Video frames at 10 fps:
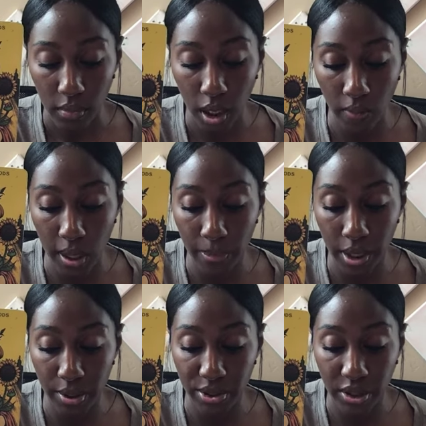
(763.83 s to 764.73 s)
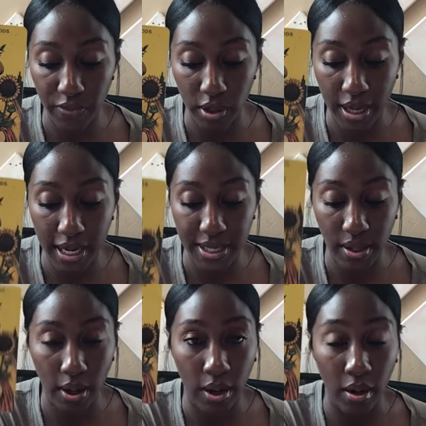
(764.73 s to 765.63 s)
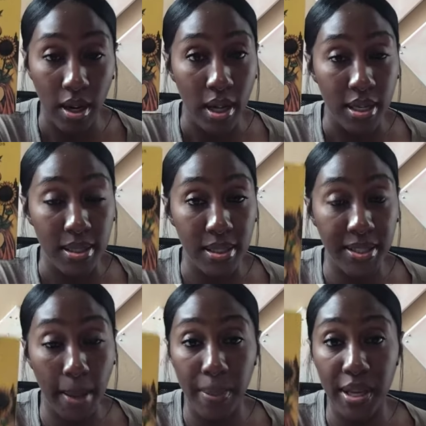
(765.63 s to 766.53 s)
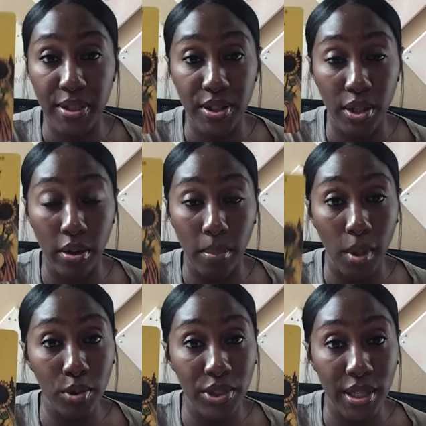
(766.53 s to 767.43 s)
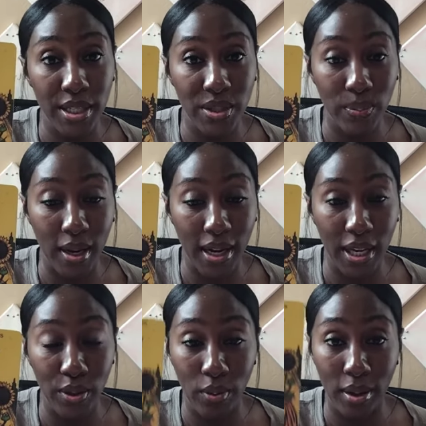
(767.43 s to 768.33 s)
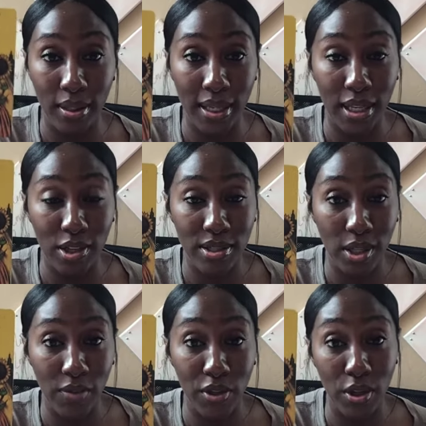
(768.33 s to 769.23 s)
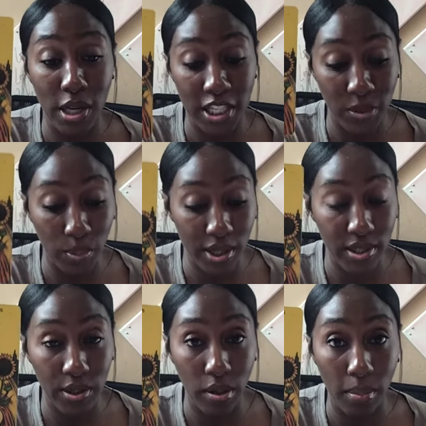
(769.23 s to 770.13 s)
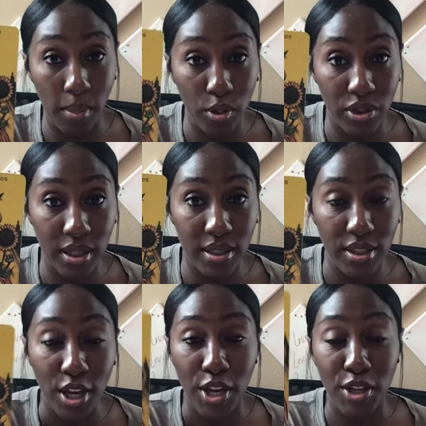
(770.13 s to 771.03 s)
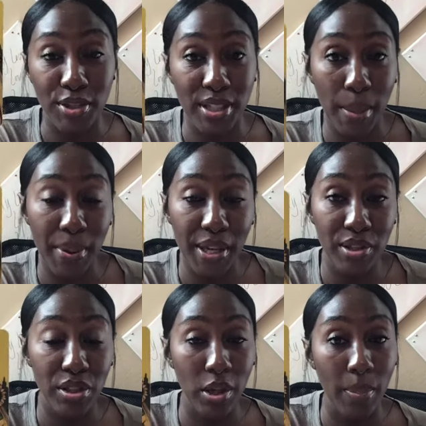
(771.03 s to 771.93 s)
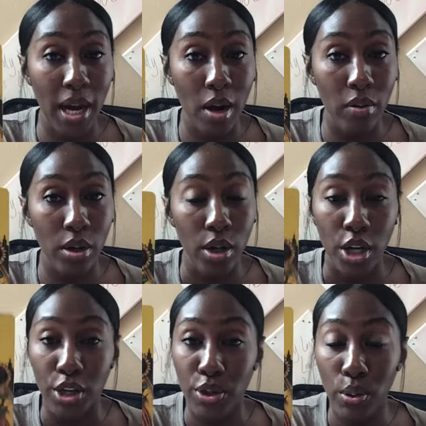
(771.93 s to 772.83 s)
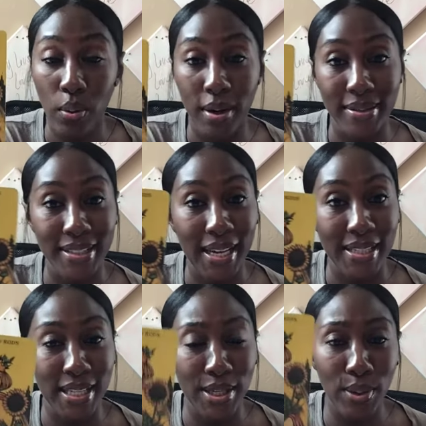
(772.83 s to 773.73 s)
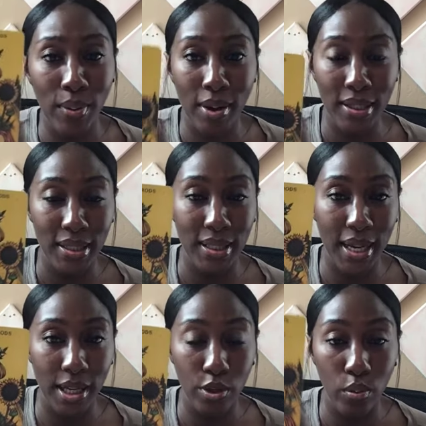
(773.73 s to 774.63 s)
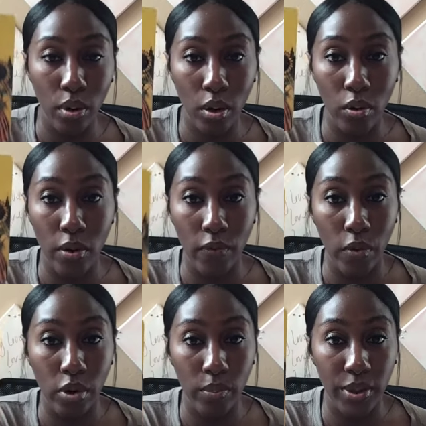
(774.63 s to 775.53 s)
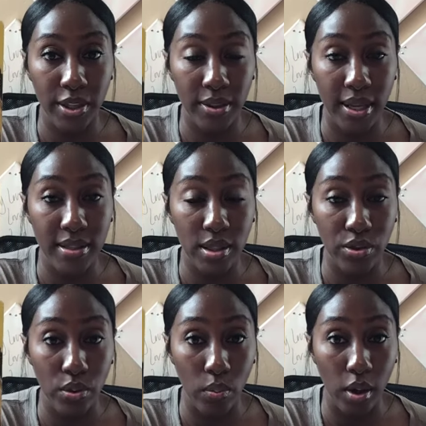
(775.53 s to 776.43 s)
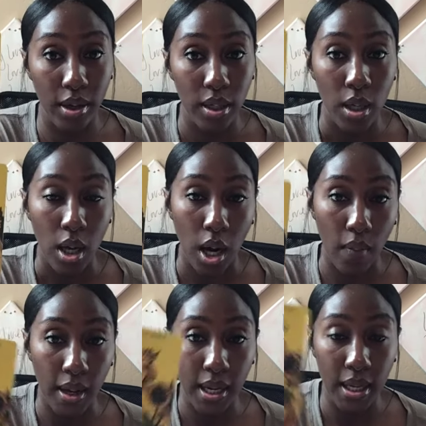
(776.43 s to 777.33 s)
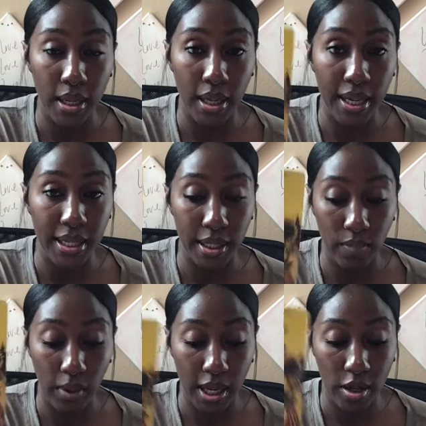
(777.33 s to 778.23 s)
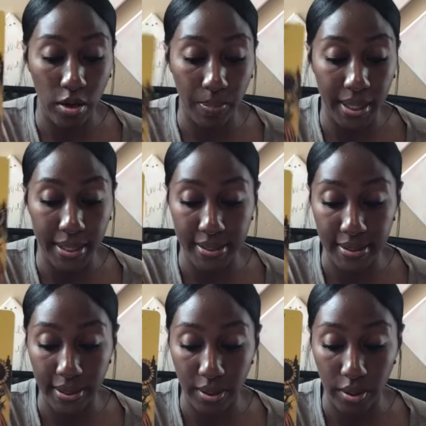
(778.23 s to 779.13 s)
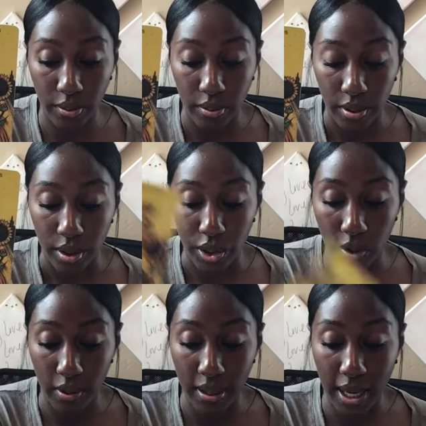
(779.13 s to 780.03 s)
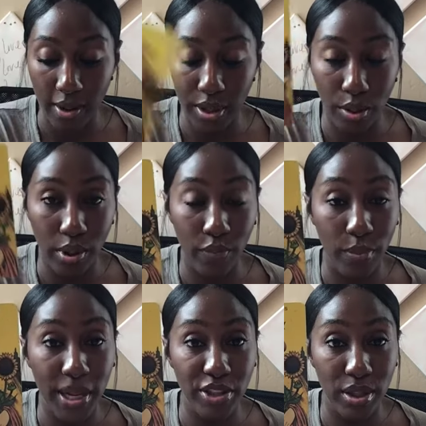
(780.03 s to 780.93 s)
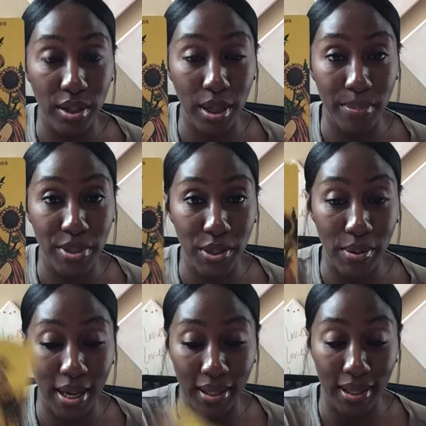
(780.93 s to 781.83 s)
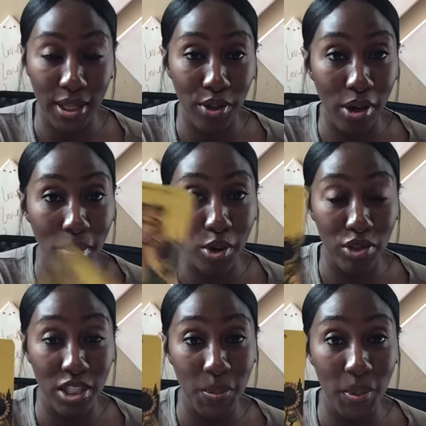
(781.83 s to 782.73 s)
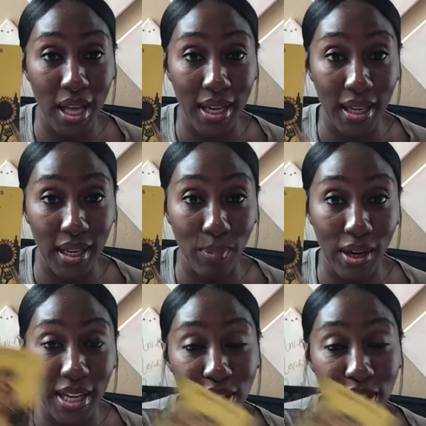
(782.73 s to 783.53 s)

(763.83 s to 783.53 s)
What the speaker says: All right, but others of you guys are stepping into your emotions, right? You are letting yourself, you're expressing your emotions, you're stepping into your power. You are sexy, you are enlightened, you are going forward with the things that you want. All right, enlightened, right? You're being still. You're allowing the new information to come to you, not letting your emotions block it, right?